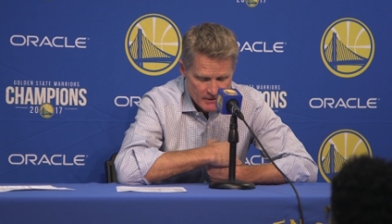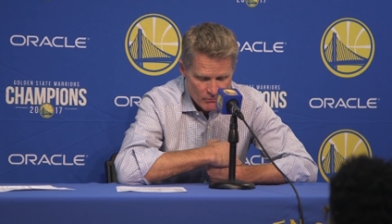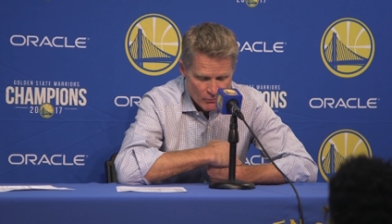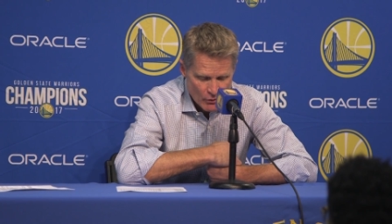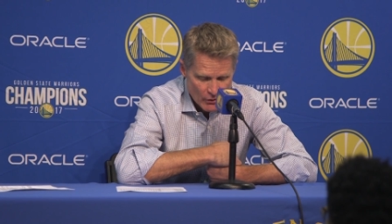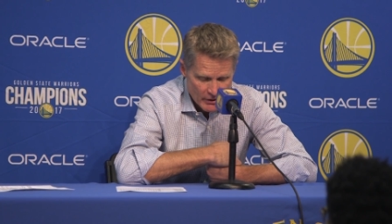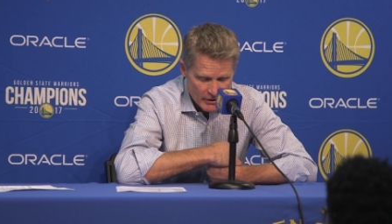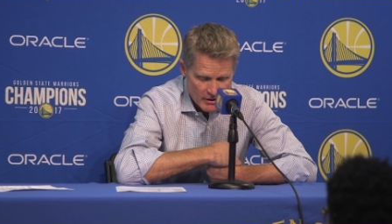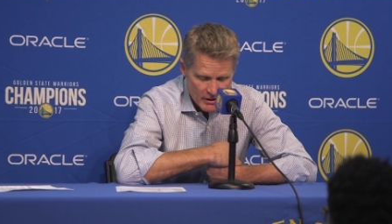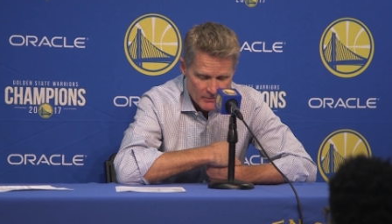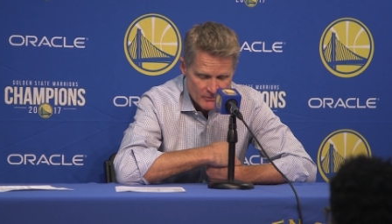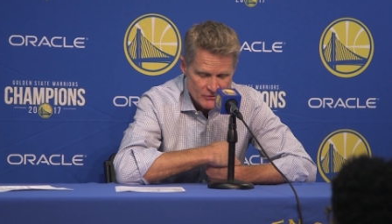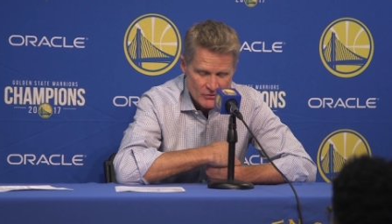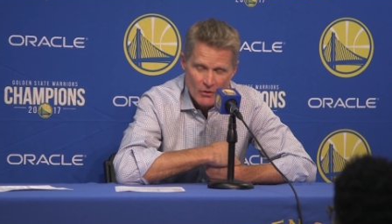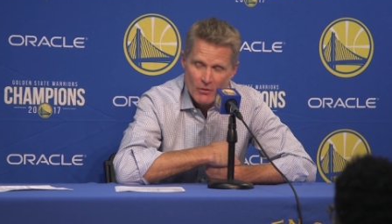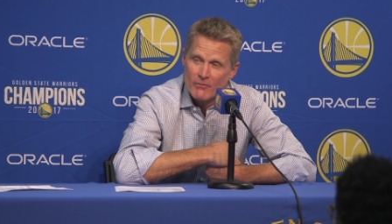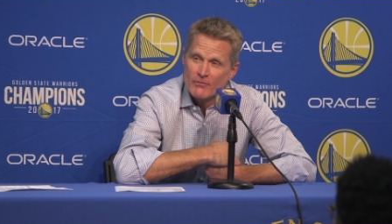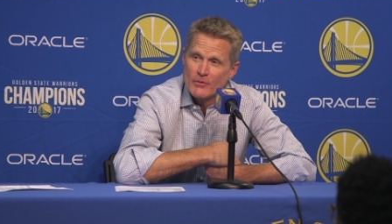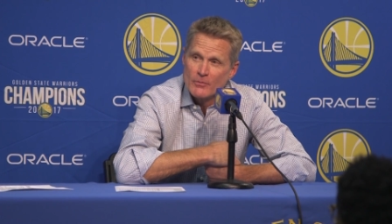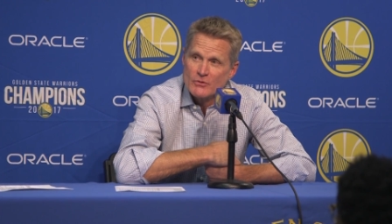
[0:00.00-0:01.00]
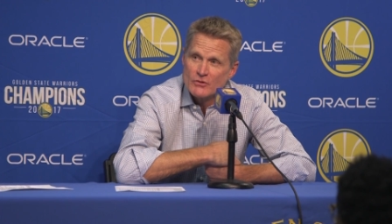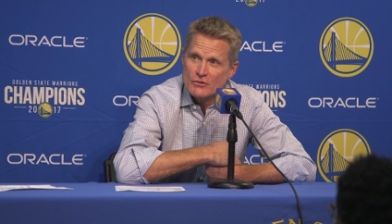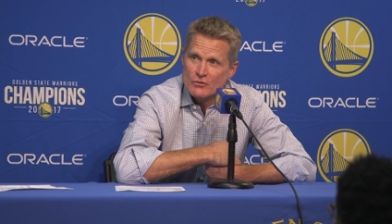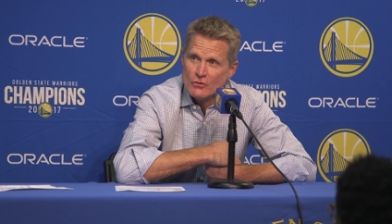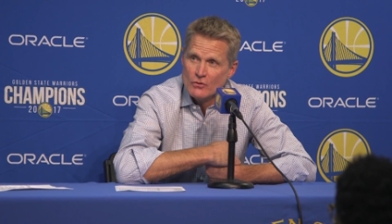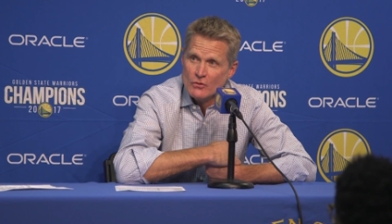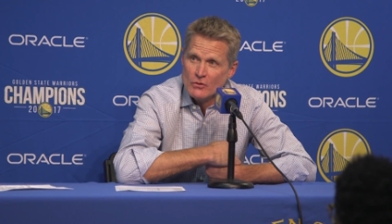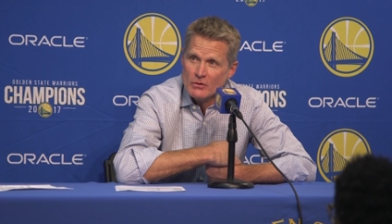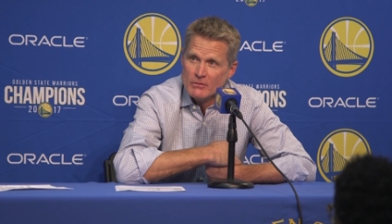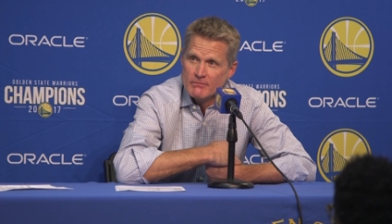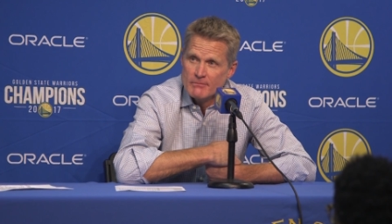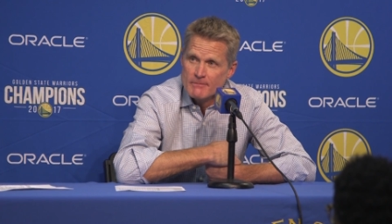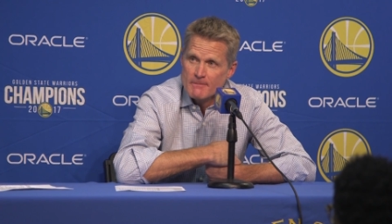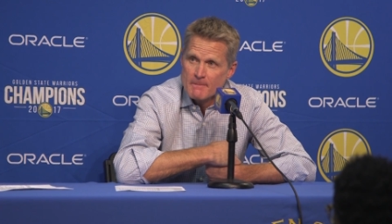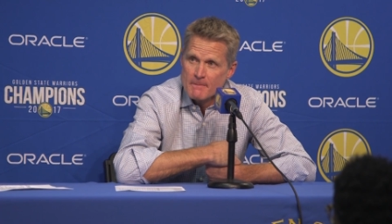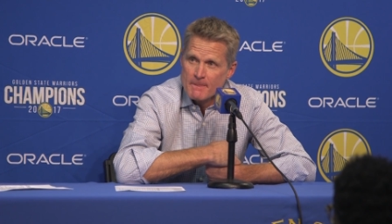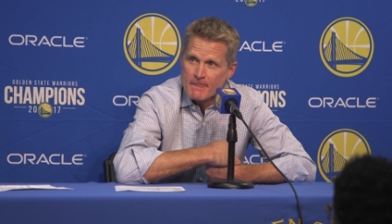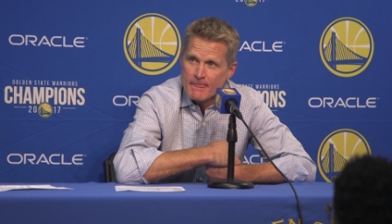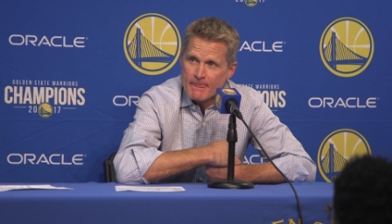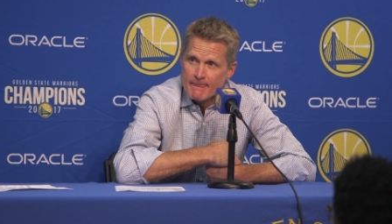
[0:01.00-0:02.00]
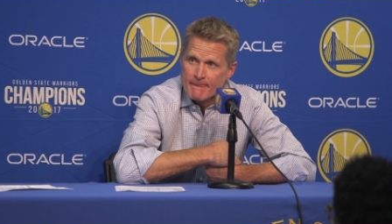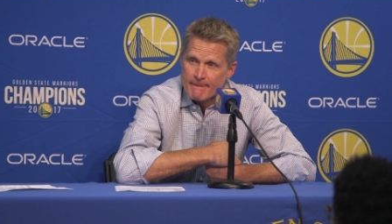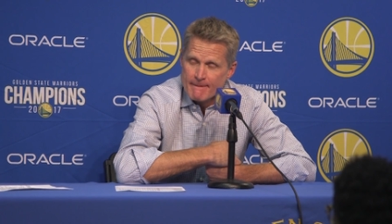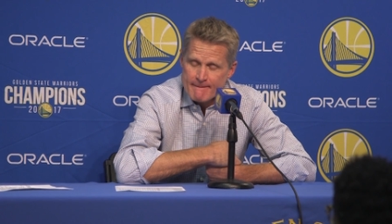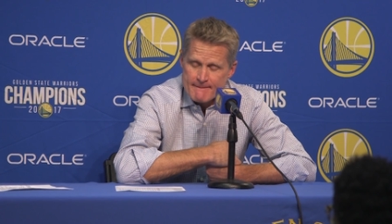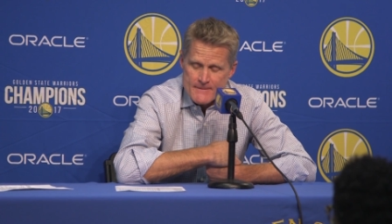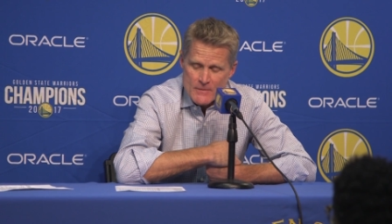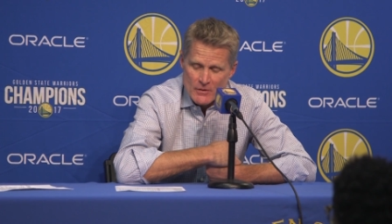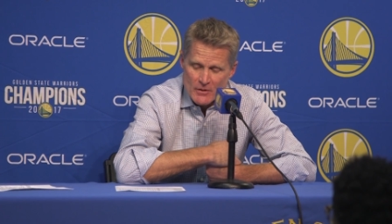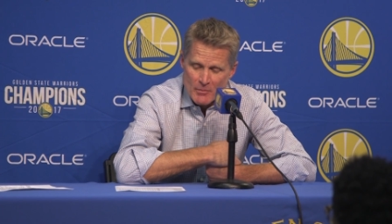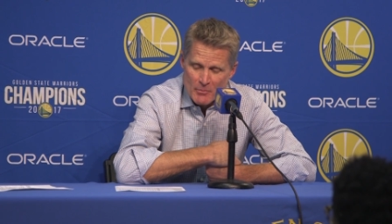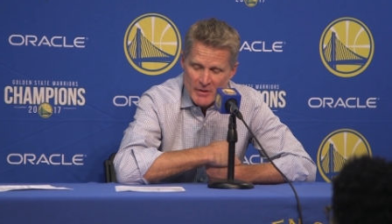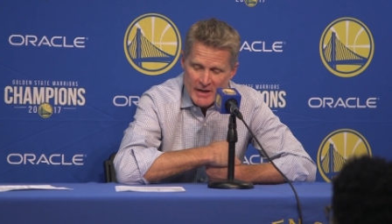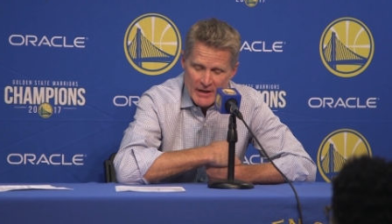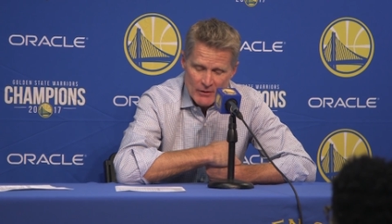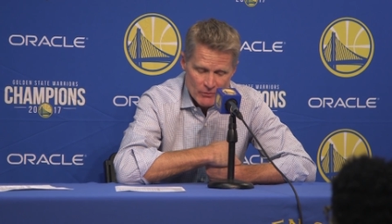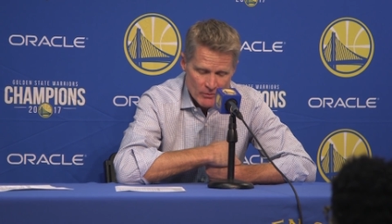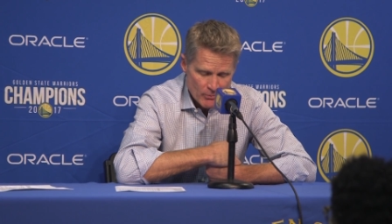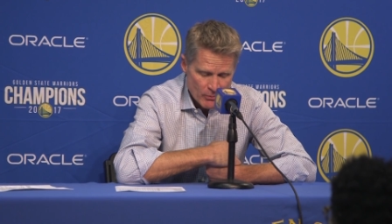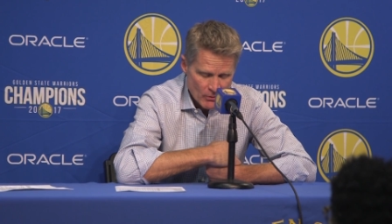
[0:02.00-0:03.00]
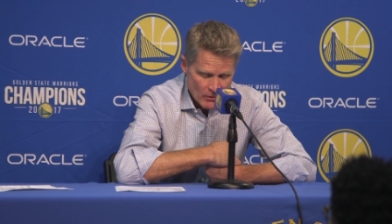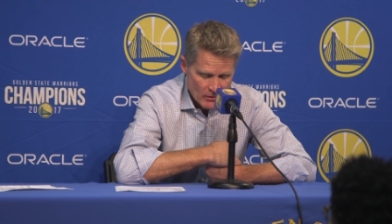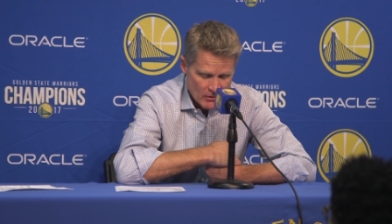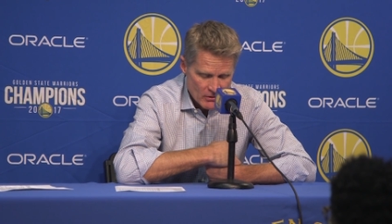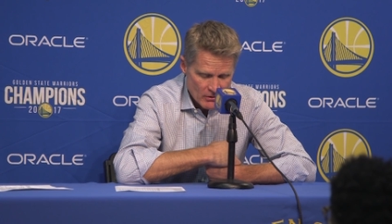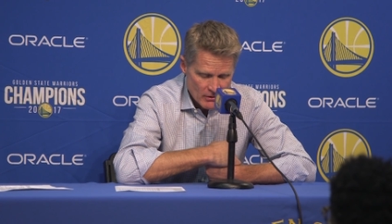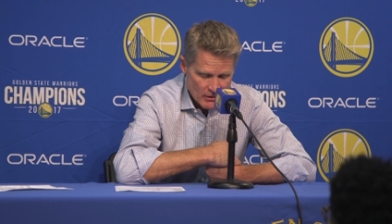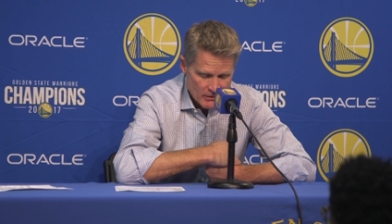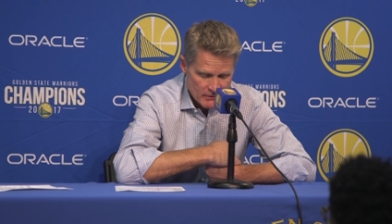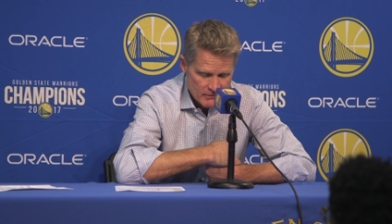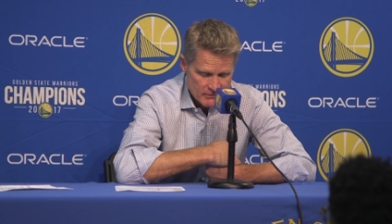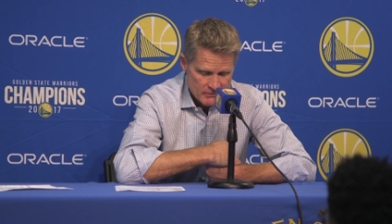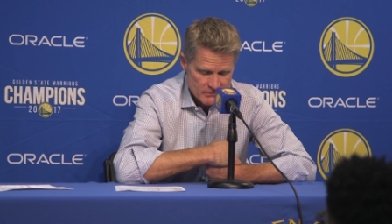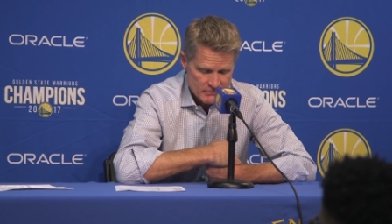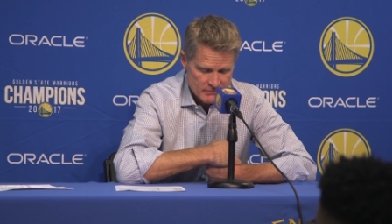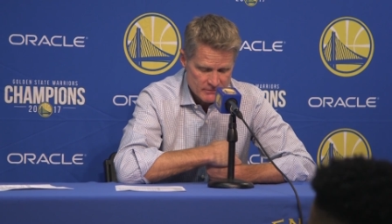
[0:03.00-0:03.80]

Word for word: boy comes home from school with a bad report card,